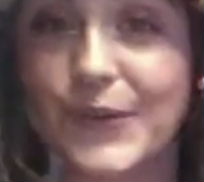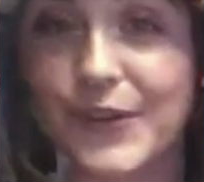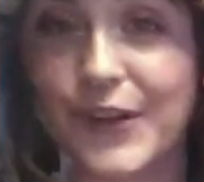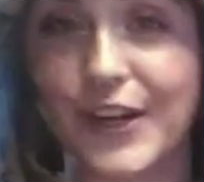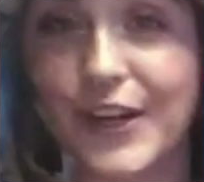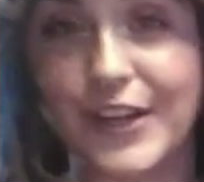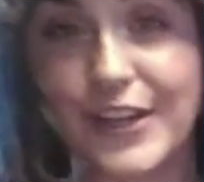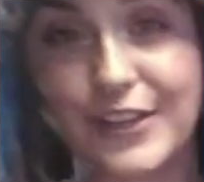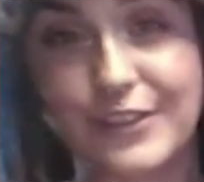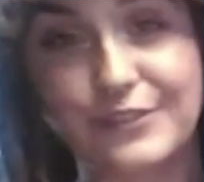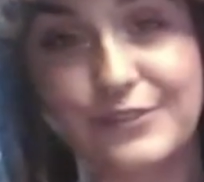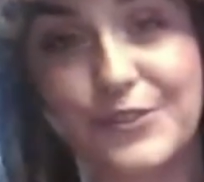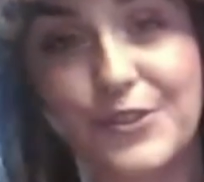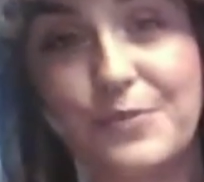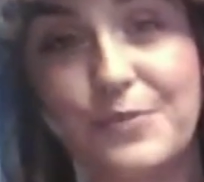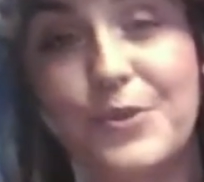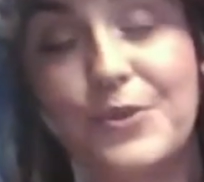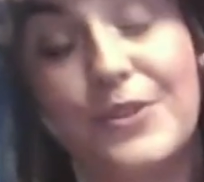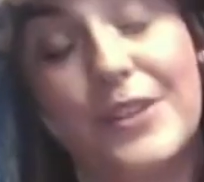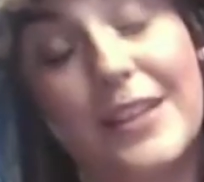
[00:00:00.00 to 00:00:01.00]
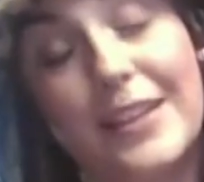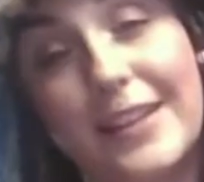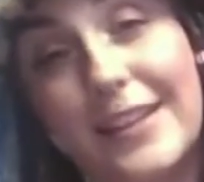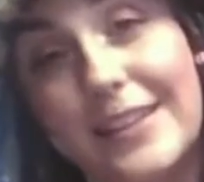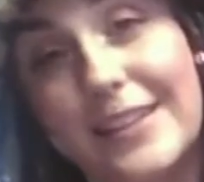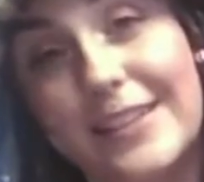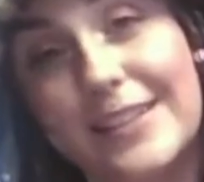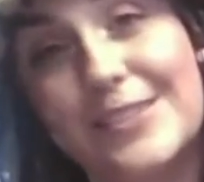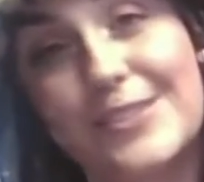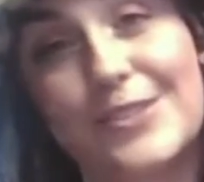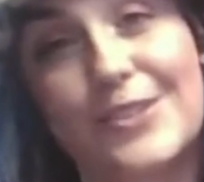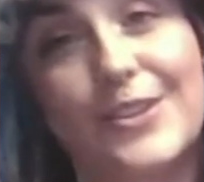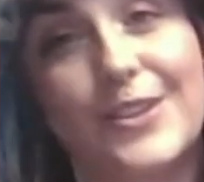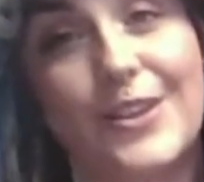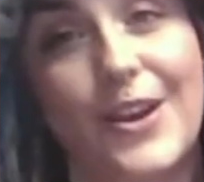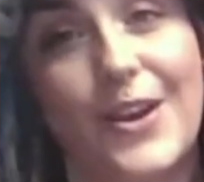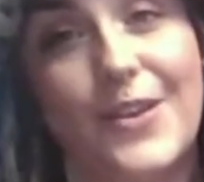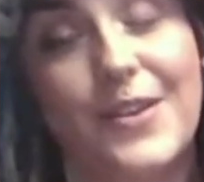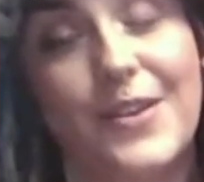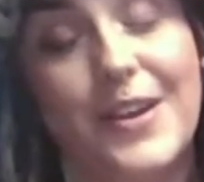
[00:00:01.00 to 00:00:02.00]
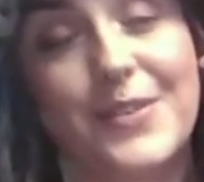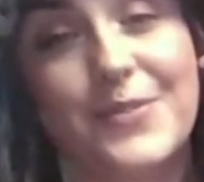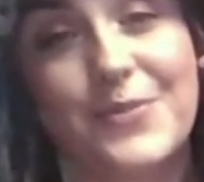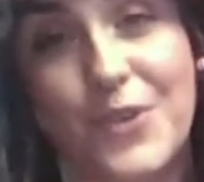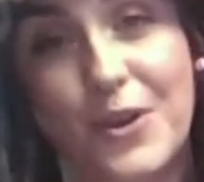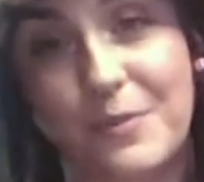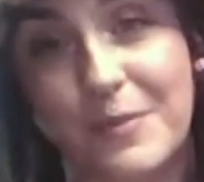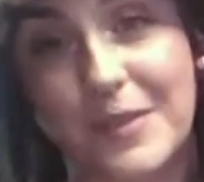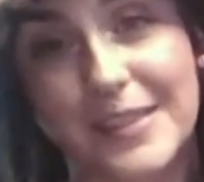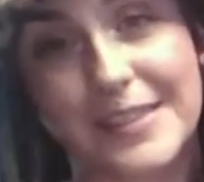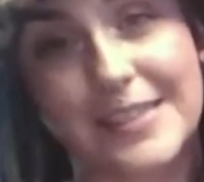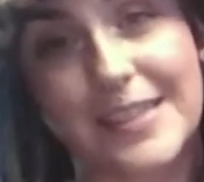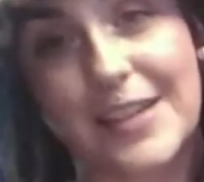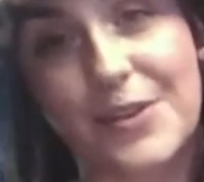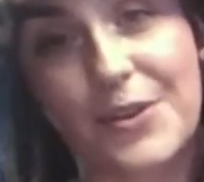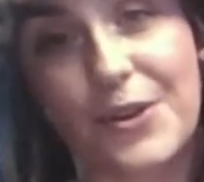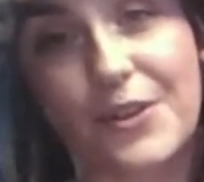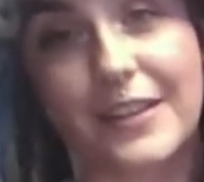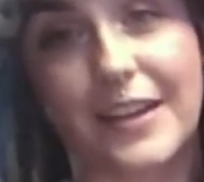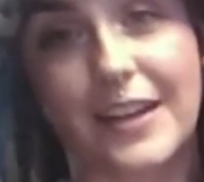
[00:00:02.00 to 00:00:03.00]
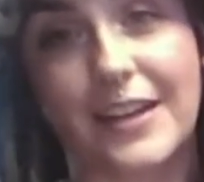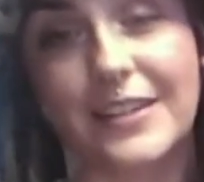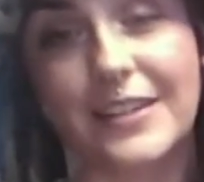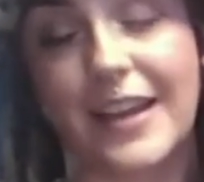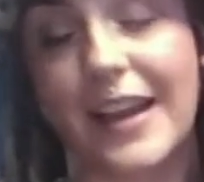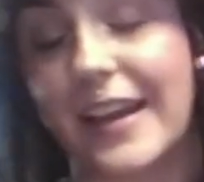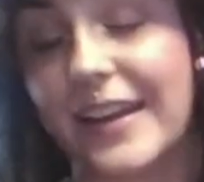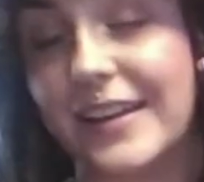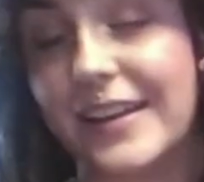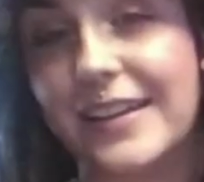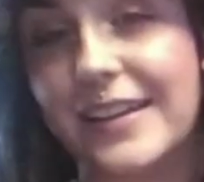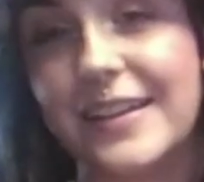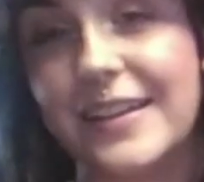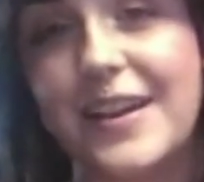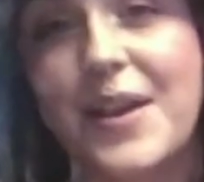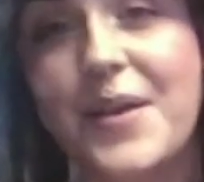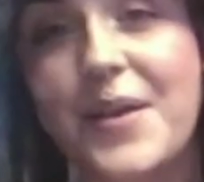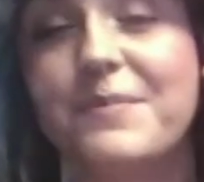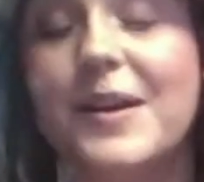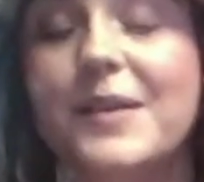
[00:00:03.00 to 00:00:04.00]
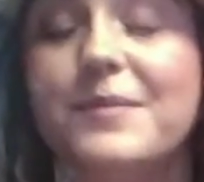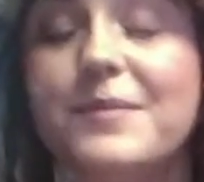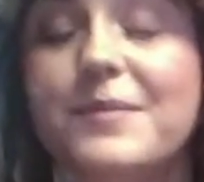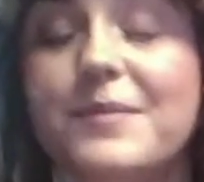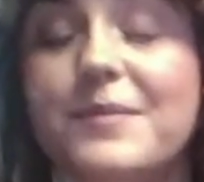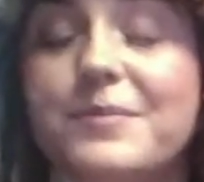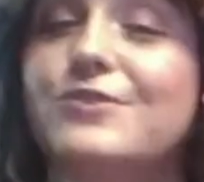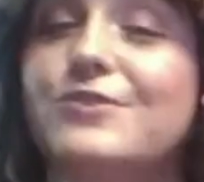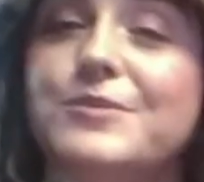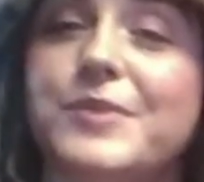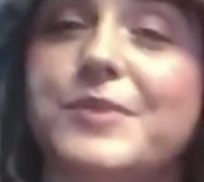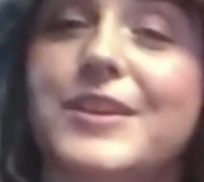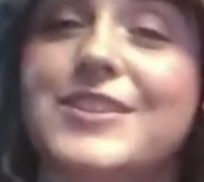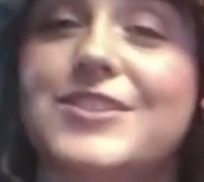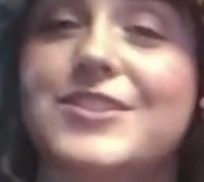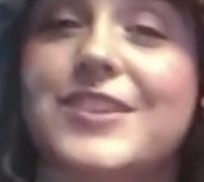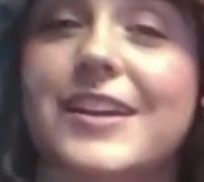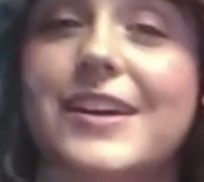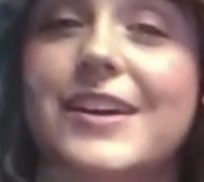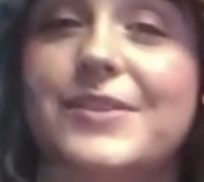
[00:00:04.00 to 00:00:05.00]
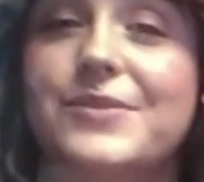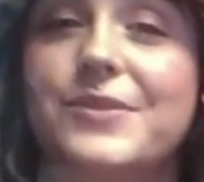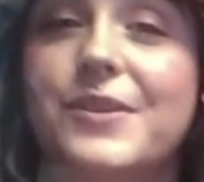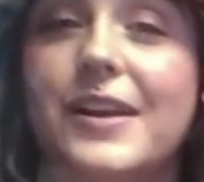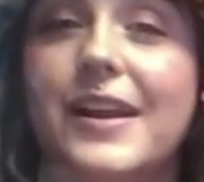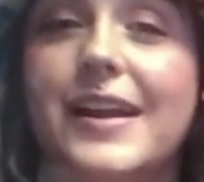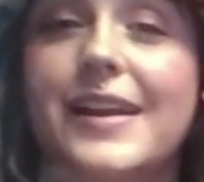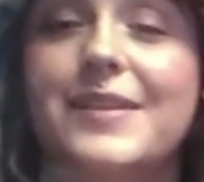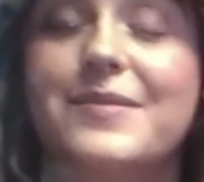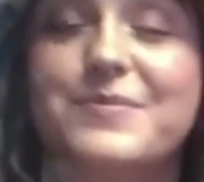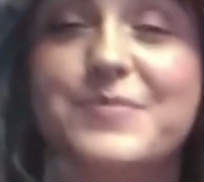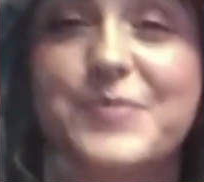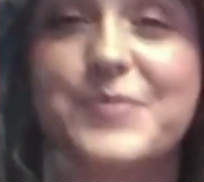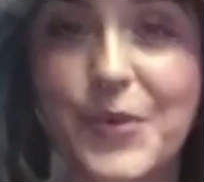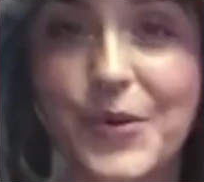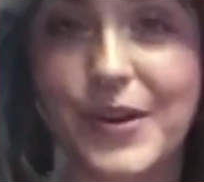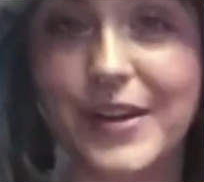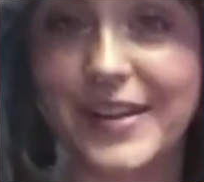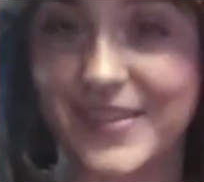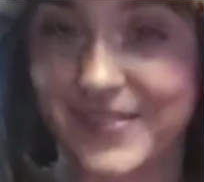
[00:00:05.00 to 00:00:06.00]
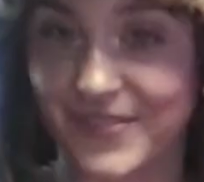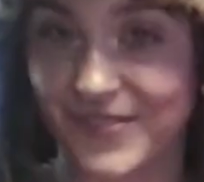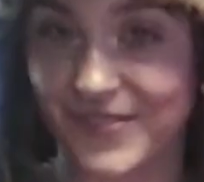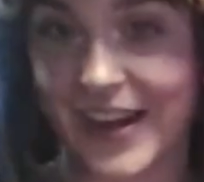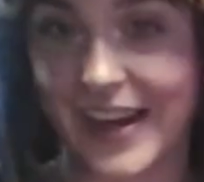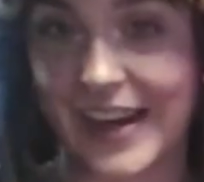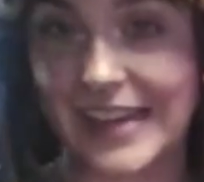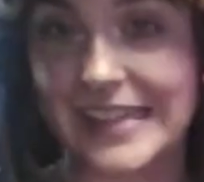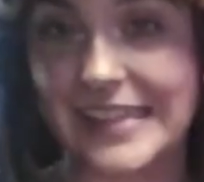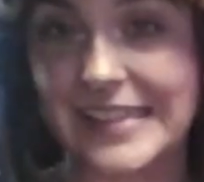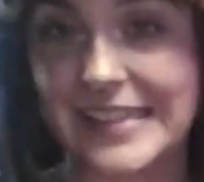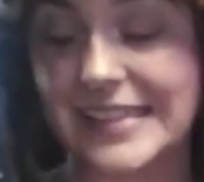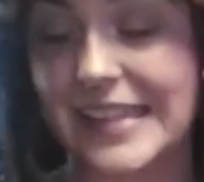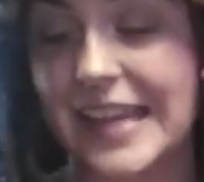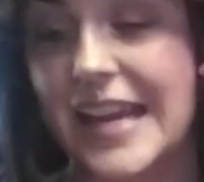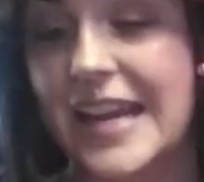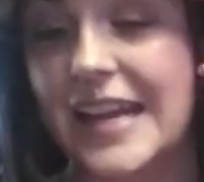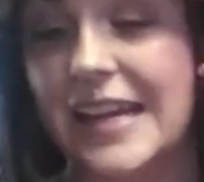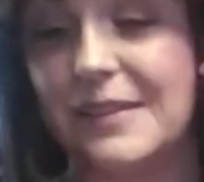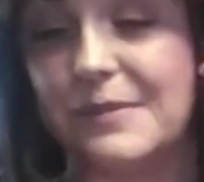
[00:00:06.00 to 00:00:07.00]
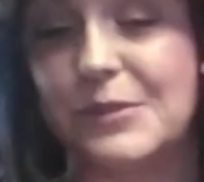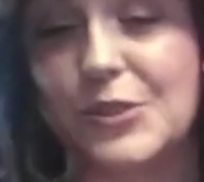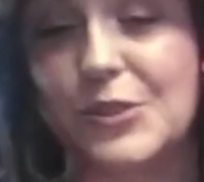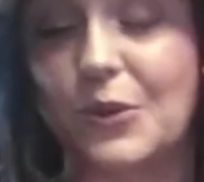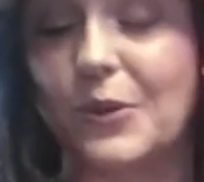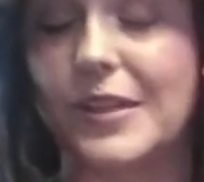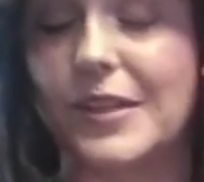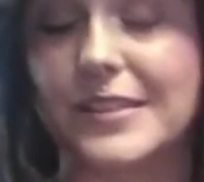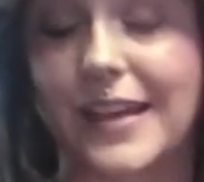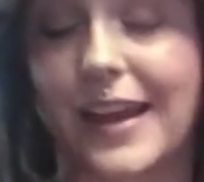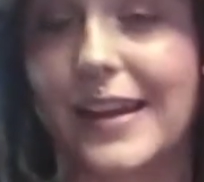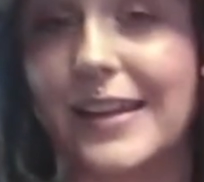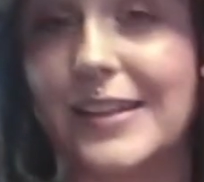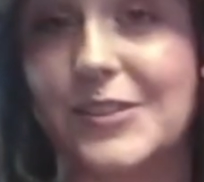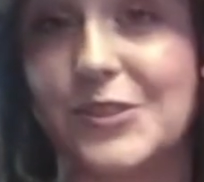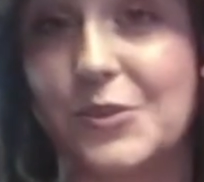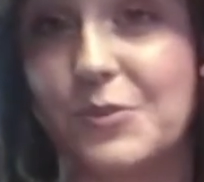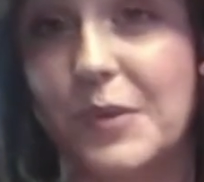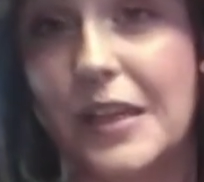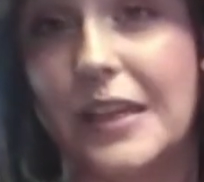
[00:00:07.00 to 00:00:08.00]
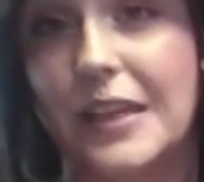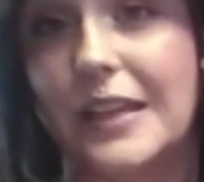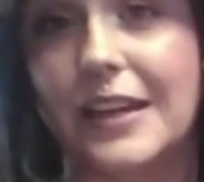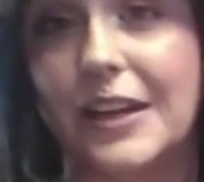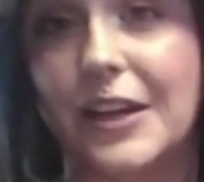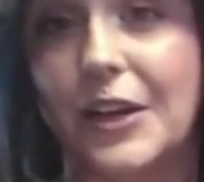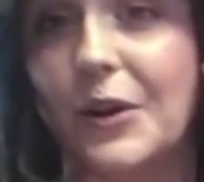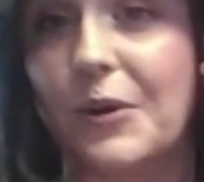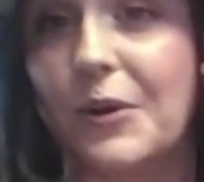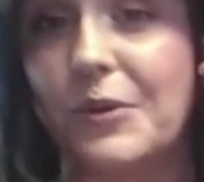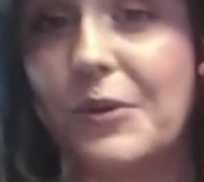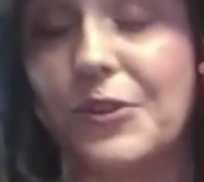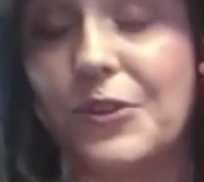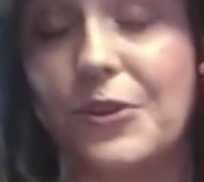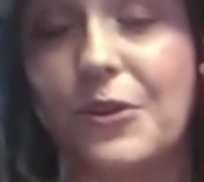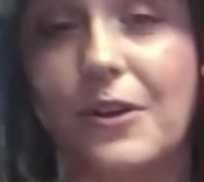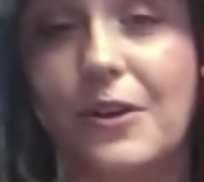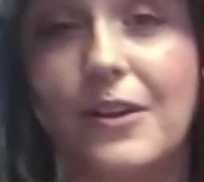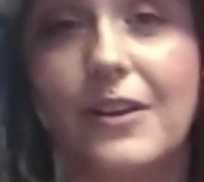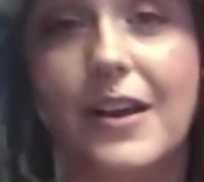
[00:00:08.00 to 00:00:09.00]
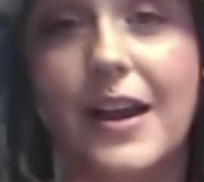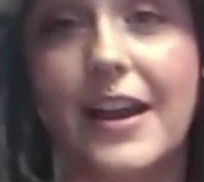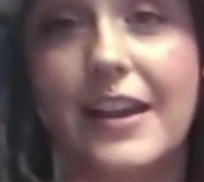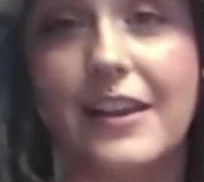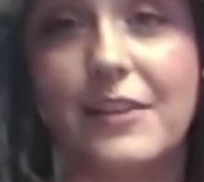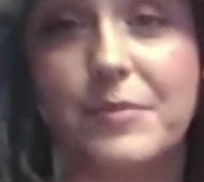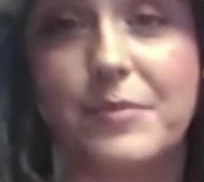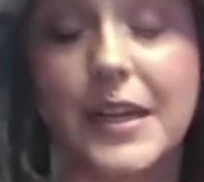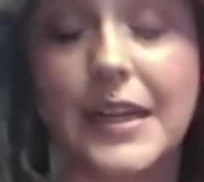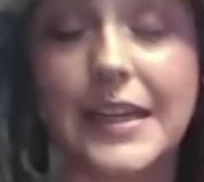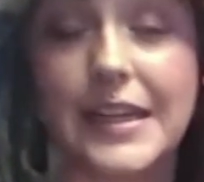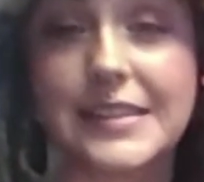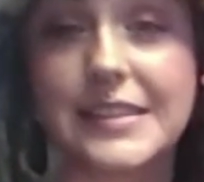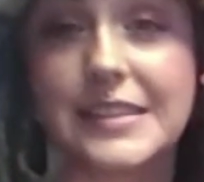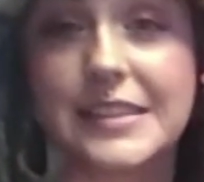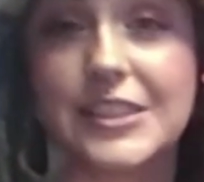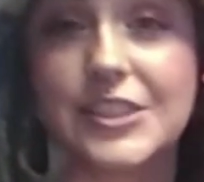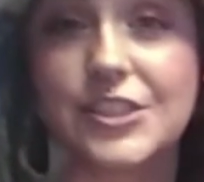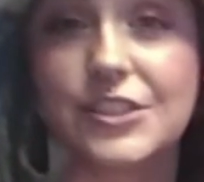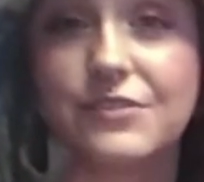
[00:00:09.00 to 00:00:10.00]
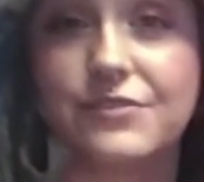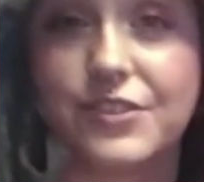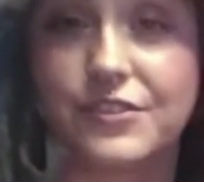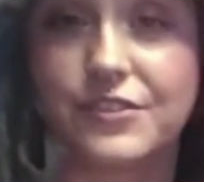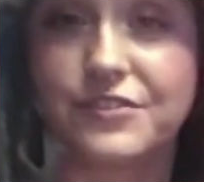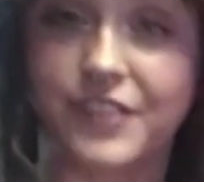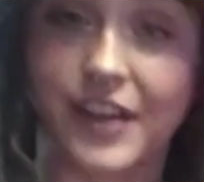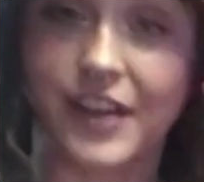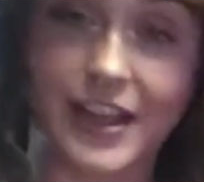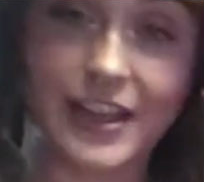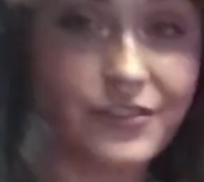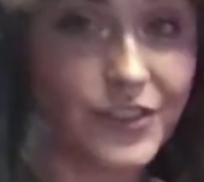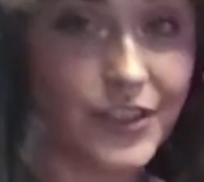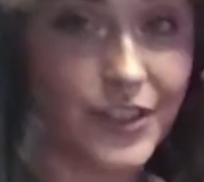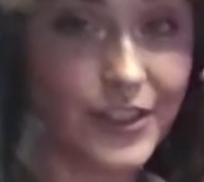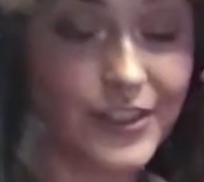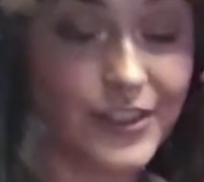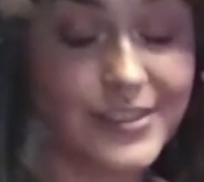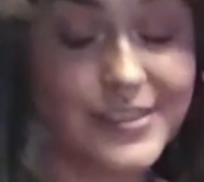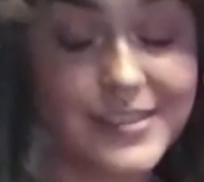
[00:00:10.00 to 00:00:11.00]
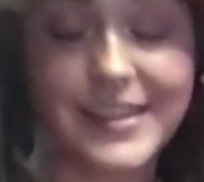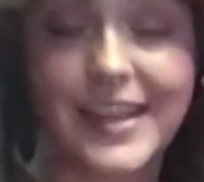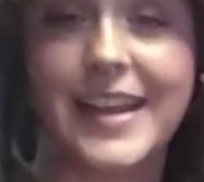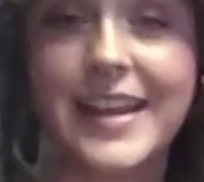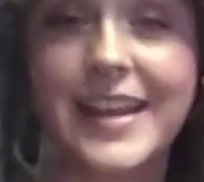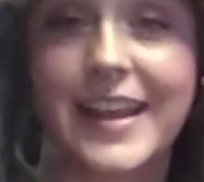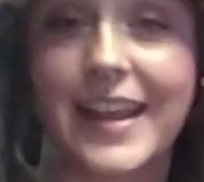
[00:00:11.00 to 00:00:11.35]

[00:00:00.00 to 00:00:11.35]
owner of Full Moon Healing Studio in Wilmington, North Carolina, my beautiful beach town where I am born and raised. I'm so excited to be here with you all. I've been an esthetician for 5 years